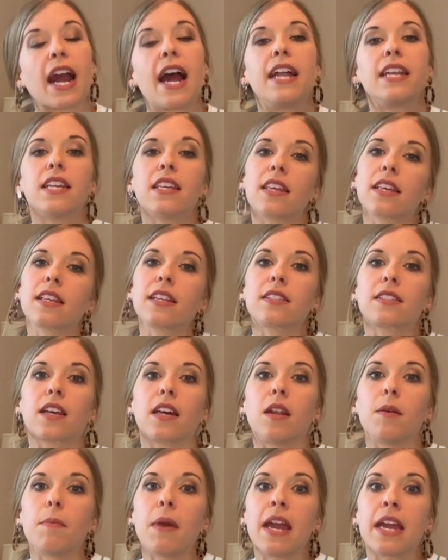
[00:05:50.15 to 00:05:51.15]
anything that's
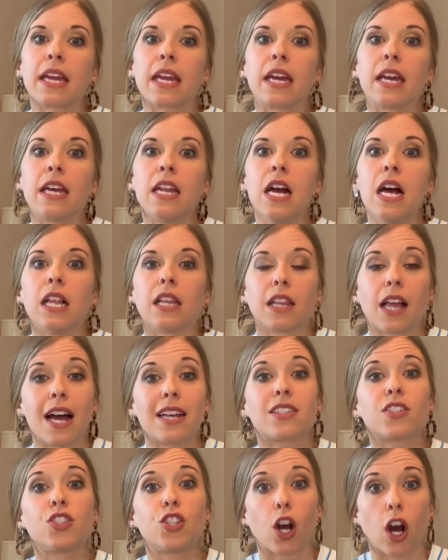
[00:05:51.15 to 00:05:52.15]
gonna make it
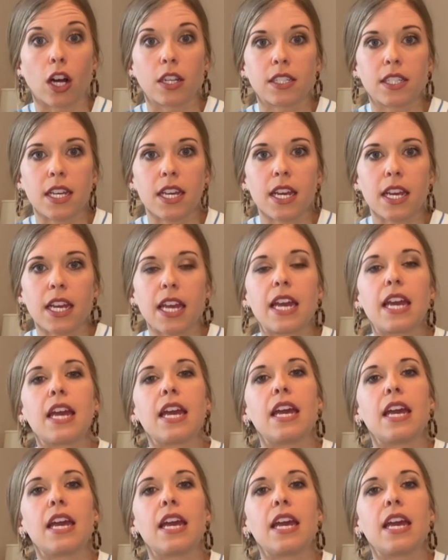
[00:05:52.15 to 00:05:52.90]
less daunting